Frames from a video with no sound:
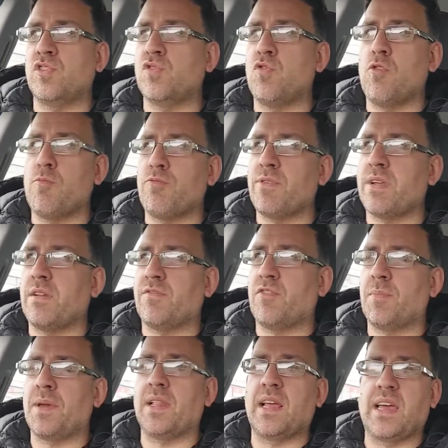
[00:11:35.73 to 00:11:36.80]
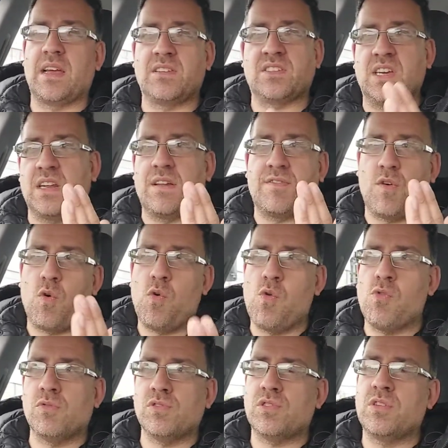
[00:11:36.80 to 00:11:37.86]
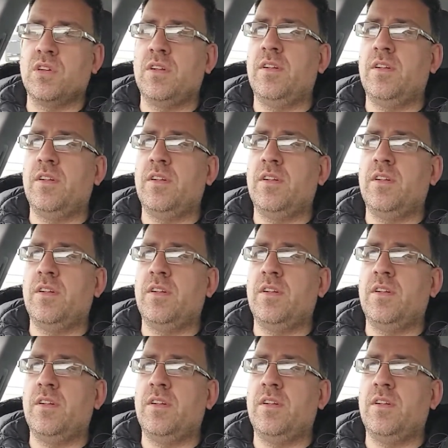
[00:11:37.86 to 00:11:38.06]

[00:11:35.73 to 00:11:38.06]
no-brainer for me. Like I said, I've owned